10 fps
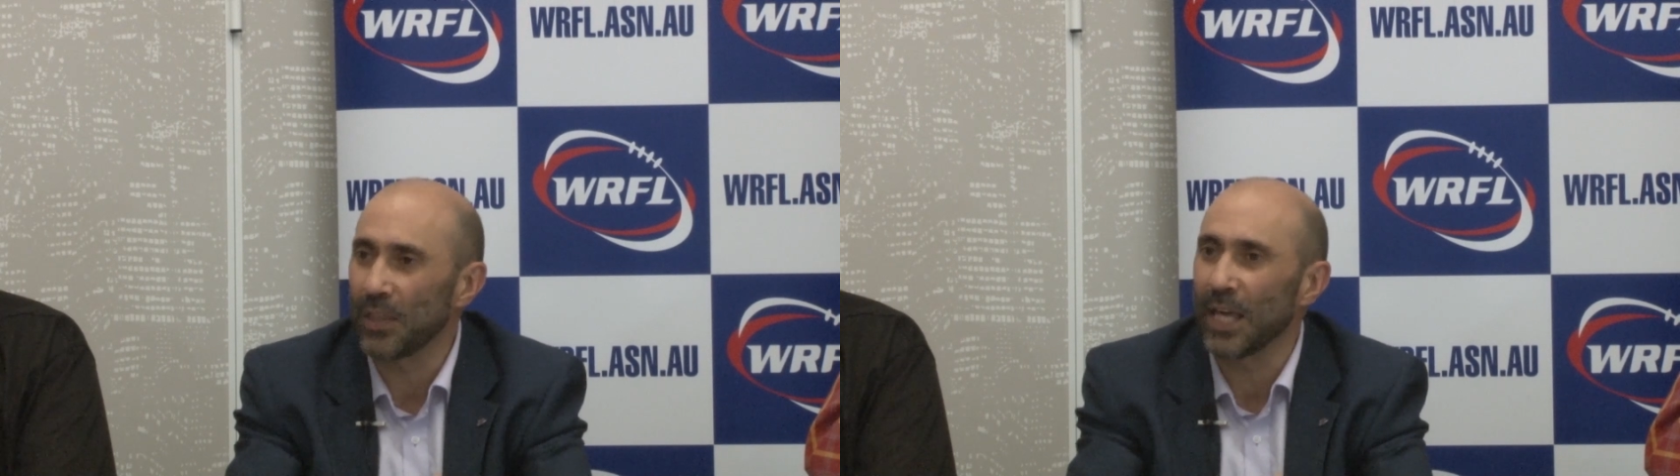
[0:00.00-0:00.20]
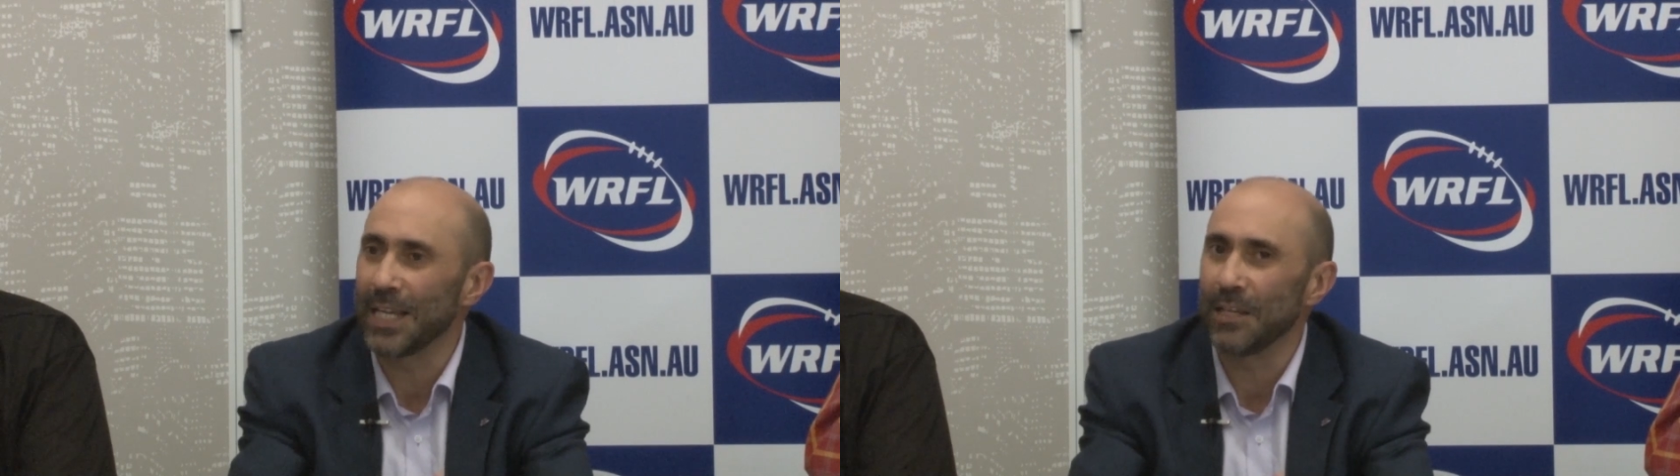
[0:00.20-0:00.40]

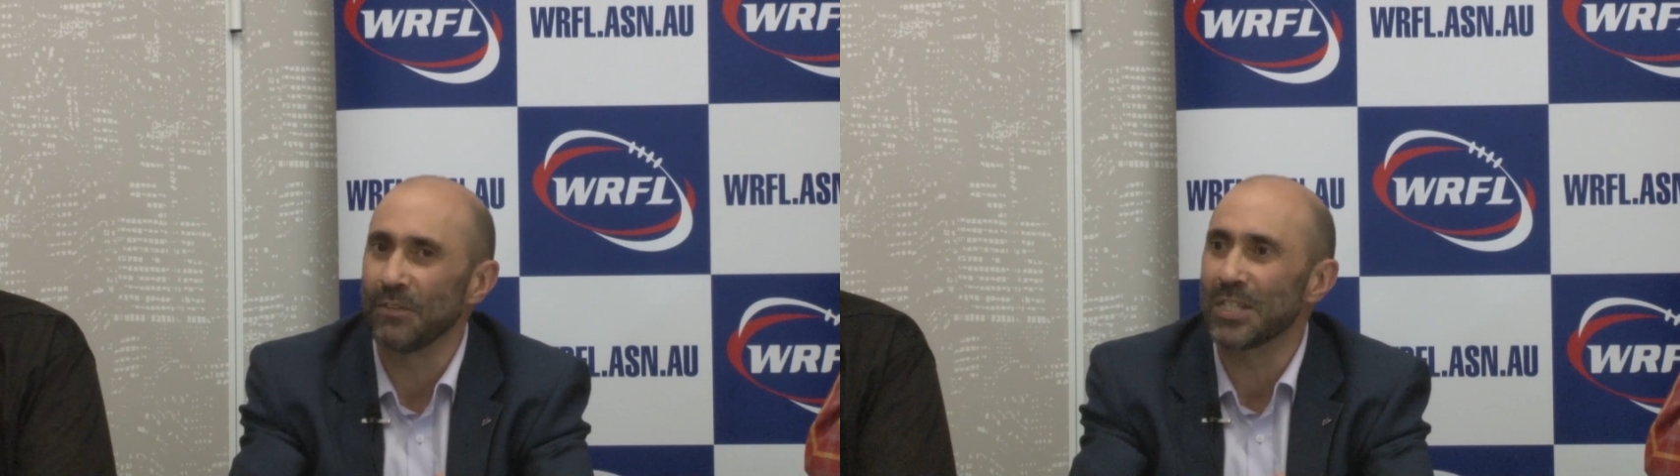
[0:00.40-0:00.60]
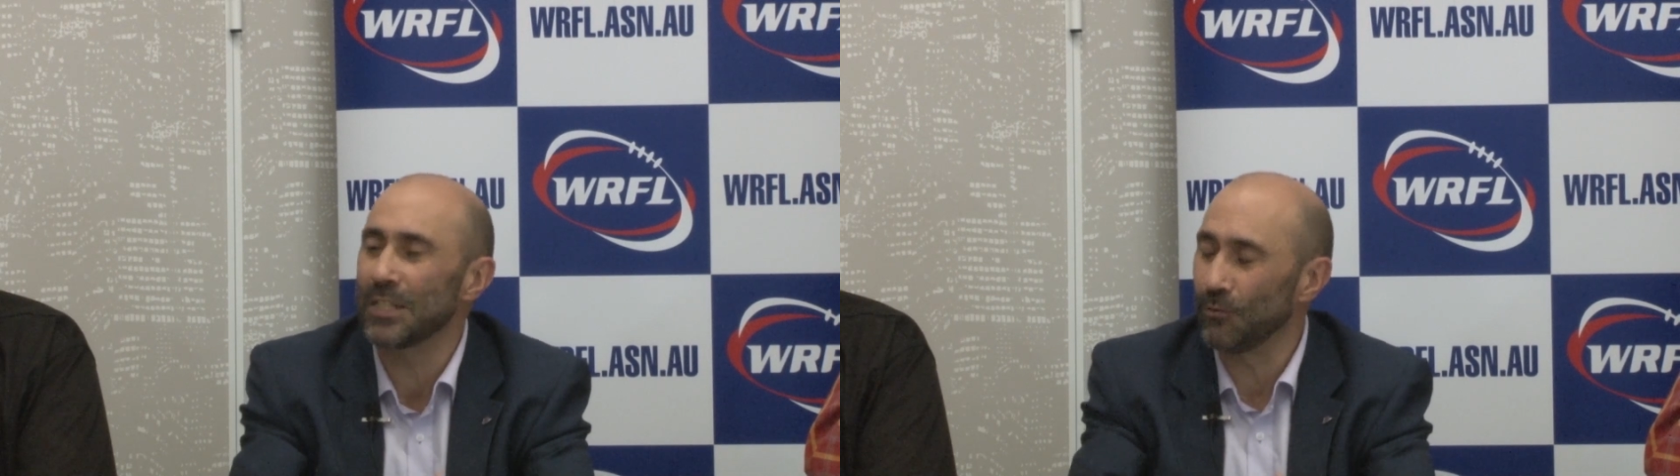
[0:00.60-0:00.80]
that they
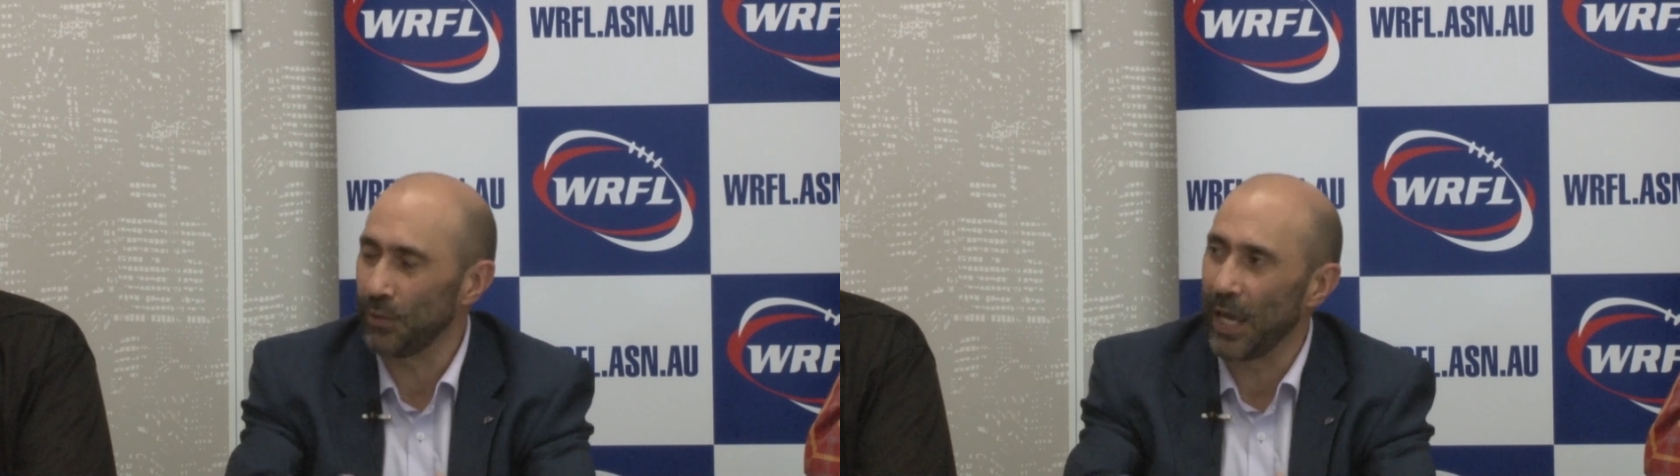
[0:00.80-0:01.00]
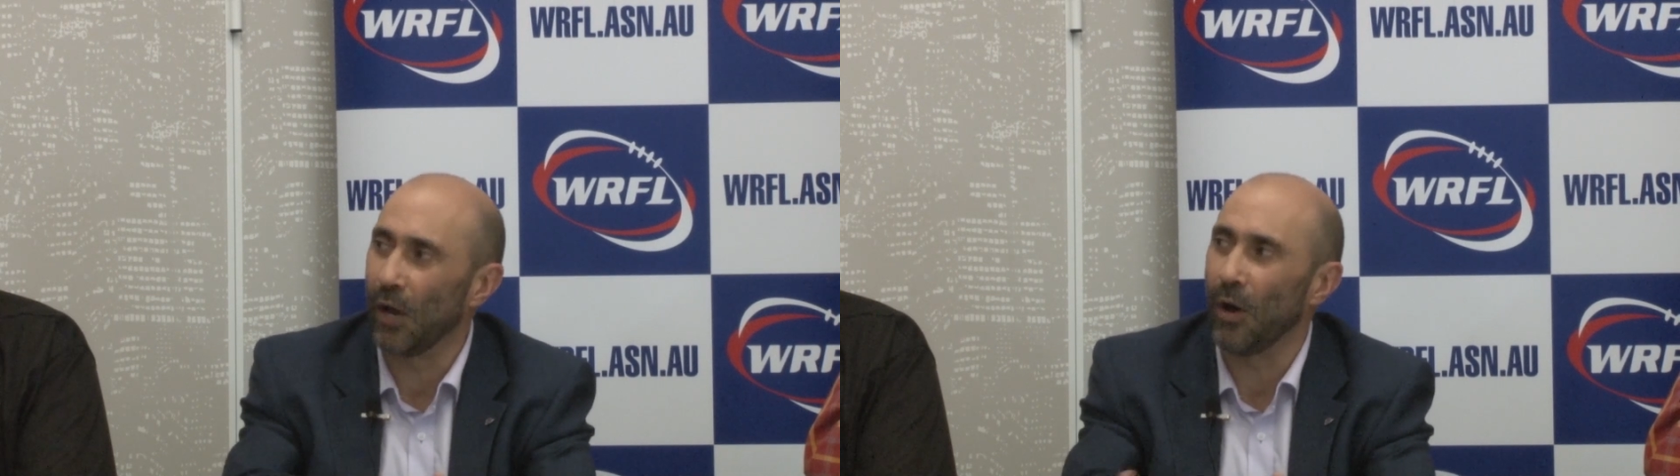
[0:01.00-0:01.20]
even
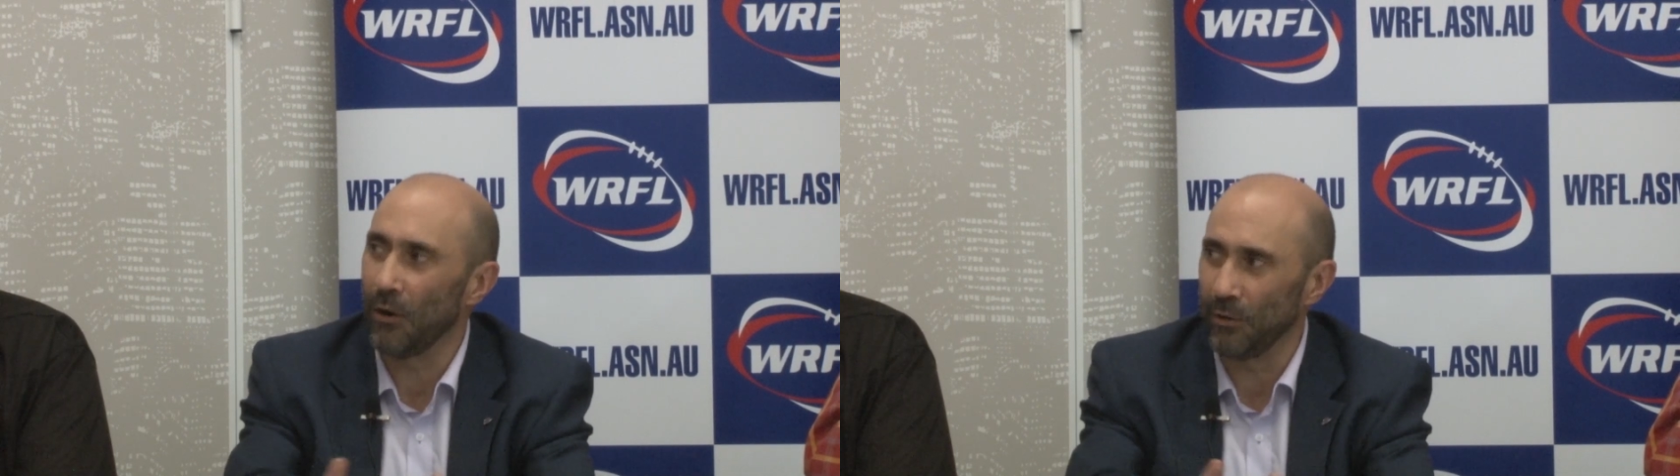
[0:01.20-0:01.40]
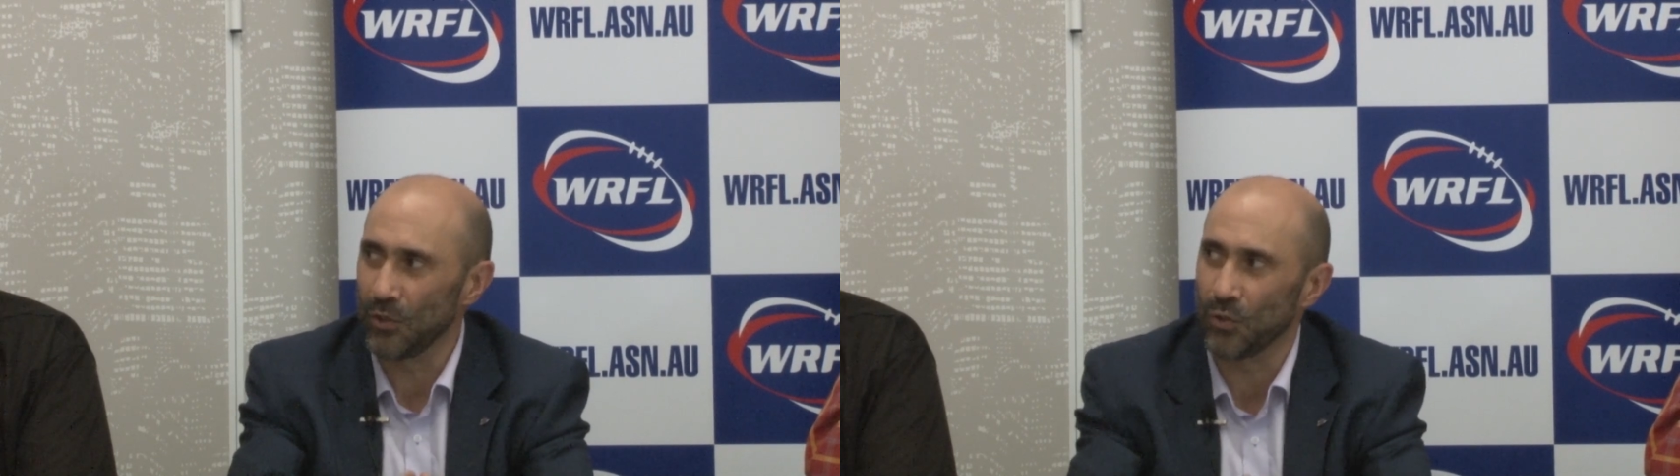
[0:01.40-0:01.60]
still now
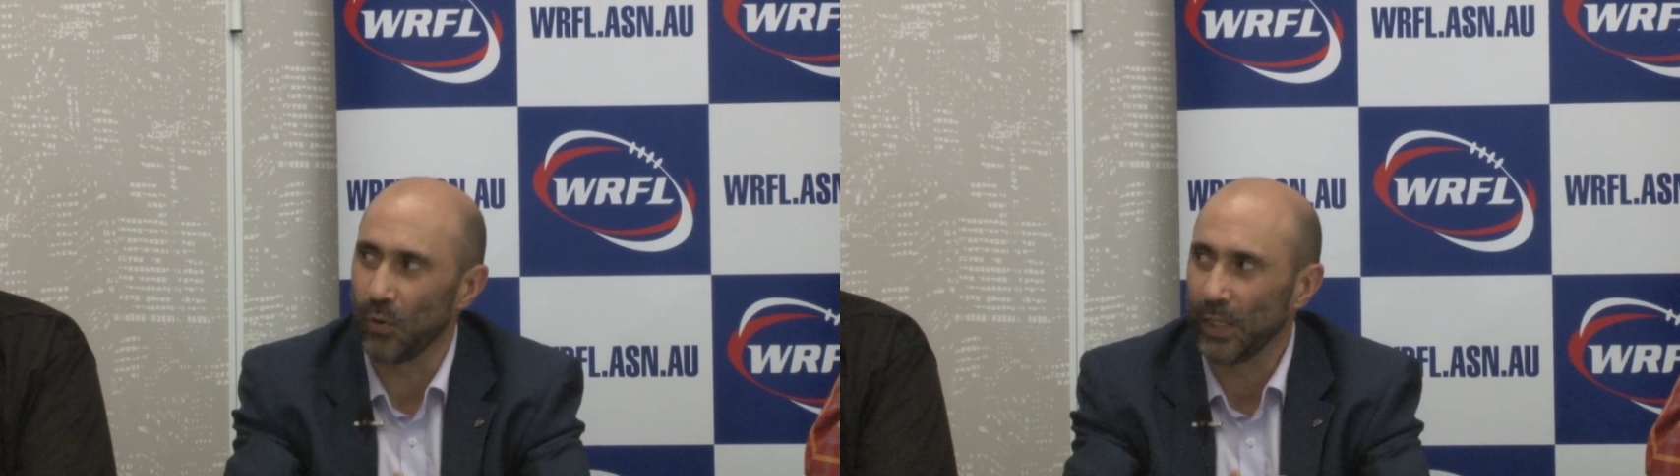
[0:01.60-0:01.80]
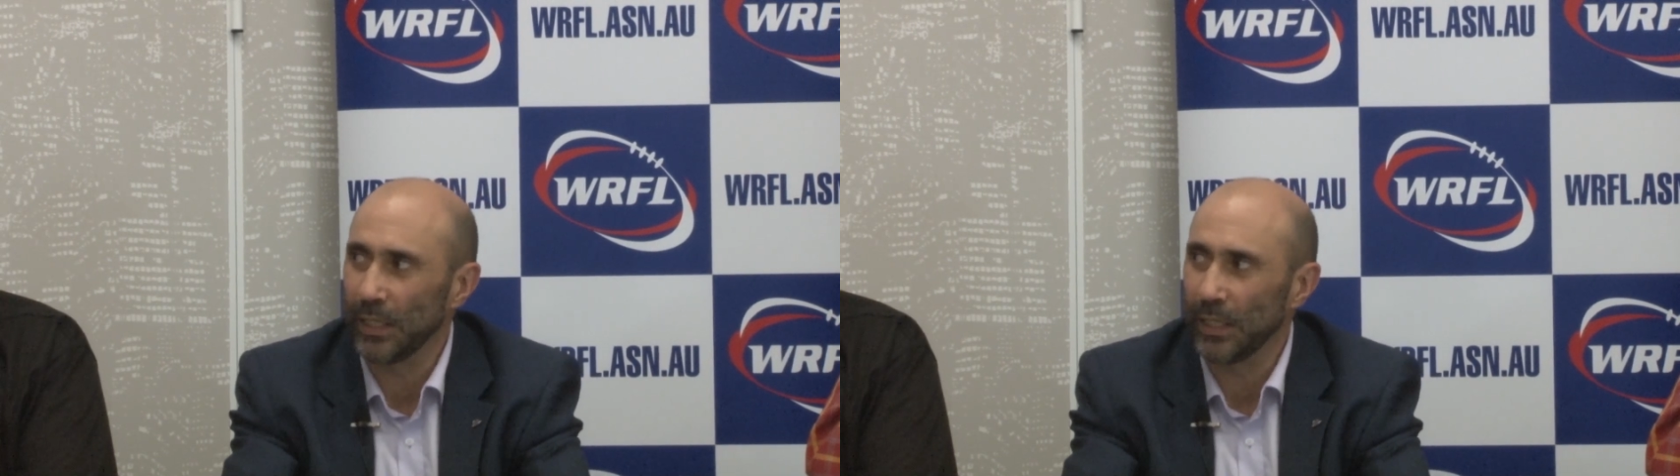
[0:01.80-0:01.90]
are enjoying.